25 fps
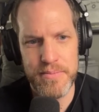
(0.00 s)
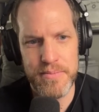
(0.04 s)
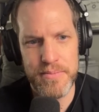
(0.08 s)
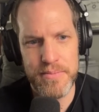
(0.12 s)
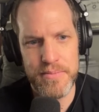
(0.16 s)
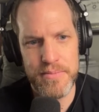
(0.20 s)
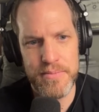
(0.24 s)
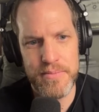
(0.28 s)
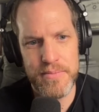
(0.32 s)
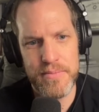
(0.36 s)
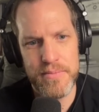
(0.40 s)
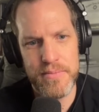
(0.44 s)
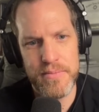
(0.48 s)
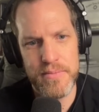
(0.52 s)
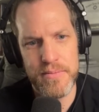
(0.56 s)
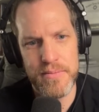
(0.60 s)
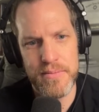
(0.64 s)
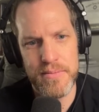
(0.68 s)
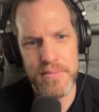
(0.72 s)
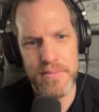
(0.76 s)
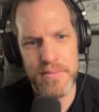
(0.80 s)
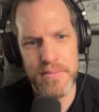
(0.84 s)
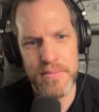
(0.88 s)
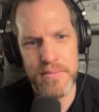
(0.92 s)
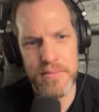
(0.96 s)

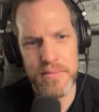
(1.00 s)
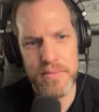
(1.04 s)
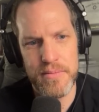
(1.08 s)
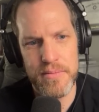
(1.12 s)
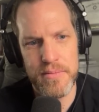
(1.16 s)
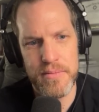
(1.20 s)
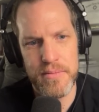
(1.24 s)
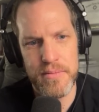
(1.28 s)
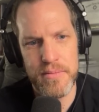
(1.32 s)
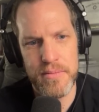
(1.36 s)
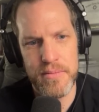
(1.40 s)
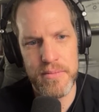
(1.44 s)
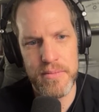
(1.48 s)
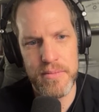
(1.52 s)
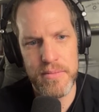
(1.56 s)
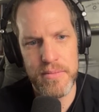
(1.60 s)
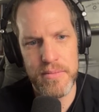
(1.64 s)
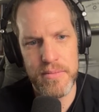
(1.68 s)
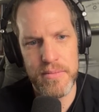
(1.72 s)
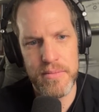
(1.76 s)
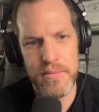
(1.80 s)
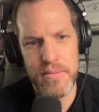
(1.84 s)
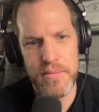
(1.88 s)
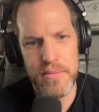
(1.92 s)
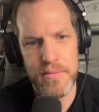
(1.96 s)

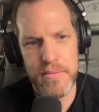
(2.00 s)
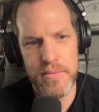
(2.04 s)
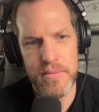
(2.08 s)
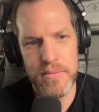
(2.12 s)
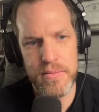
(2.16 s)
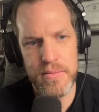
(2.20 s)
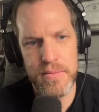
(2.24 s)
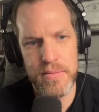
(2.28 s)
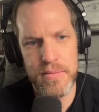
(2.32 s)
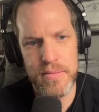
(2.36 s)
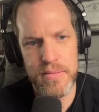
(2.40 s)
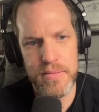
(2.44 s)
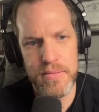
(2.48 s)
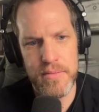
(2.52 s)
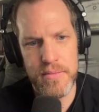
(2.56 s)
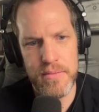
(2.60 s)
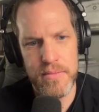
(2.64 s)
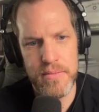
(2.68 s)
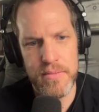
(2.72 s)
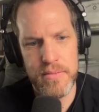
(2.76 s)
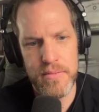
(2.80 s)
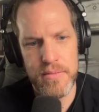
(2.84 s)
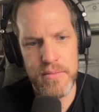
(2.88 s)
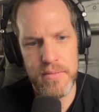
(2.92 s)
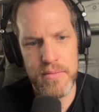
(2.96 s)

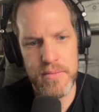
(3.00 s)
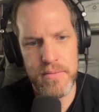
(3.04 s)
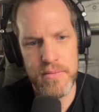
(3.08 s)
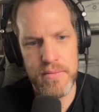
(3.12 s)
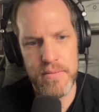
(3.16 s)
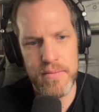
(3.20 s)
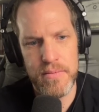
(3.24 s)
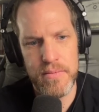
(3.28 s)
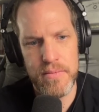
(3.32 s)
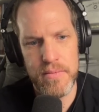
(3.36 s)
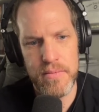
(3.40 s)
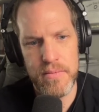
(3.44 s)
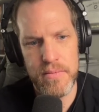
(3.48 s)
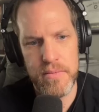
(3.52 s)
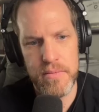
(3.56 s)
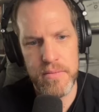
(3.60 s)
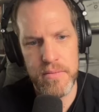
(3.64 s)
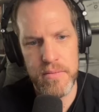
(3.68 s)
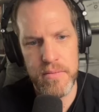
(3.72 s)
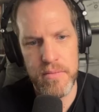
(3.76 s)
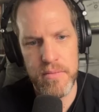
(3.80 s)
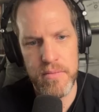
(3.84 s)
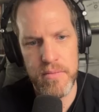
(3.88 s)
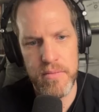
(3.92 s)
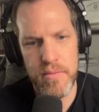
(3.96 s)

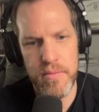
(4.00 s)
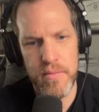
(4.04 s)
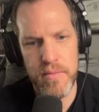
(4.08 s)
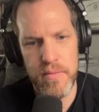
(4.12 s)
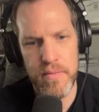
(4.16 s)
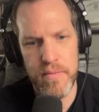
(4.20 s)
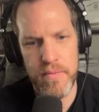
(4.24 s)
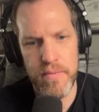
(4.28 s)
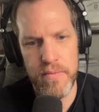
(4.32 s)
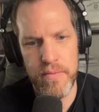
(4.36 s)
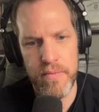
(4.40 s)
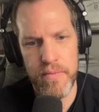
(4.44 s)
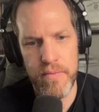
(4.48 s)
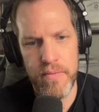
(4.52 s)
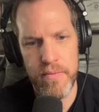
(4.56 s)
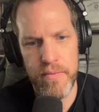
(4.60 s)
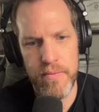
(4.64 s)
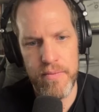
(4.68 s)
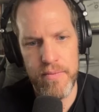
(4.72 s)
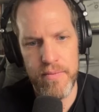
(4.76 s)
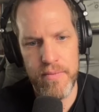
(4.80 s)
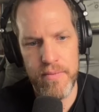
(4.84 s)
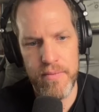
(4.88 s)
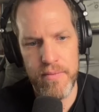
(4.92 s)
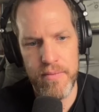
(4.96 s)

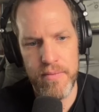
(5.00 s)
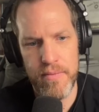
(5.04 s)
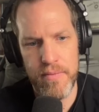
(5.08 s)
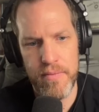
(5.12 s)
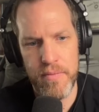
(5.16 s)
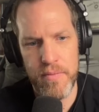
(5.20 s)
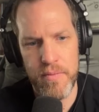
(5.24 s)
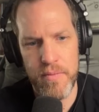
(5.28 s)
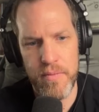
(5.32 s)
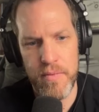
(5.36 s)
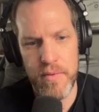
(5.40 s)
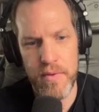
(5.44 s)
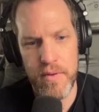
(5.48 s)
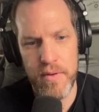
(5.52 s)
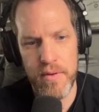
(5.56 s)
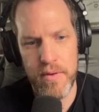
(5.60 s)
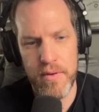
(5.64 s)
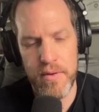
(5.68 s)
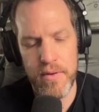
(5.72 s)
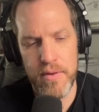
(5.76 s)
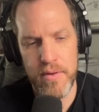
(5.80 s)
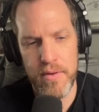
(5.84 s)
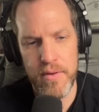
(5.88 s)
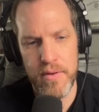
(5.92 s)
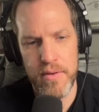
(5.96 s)

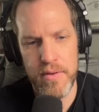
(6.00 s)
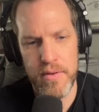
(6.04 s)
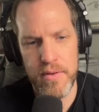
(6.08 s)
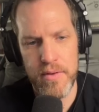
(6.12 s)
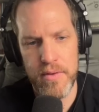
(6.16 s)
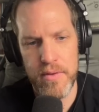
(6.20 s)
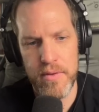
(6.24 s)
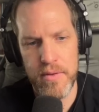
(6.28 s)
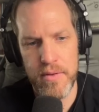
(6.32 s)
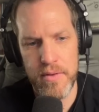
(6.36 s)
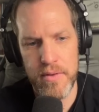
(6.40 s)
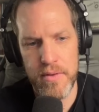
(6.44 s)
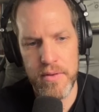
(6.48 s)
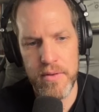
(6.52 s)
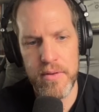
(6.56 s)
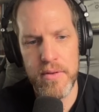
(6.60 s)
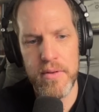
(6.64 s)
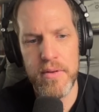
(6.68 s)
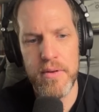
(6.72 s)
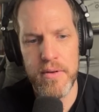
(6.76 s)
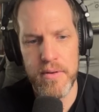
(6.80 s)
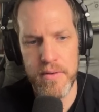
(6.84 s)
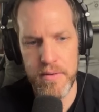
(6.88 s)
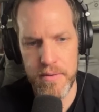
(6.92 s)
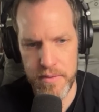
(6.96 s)

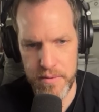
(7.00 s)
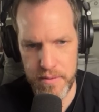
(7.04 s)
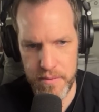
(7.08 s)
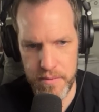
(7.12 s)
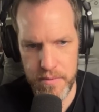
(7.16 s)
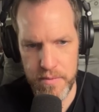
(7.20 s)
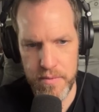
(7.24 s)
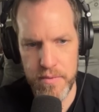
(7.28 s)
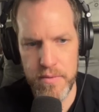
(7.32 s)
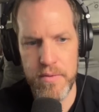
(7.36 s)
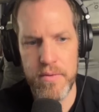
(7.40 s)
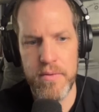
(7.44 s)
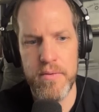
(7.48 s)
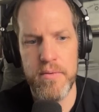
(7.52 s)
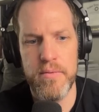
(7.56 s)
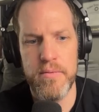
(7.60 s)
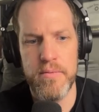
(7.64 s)
No words are spoken by the person on screen.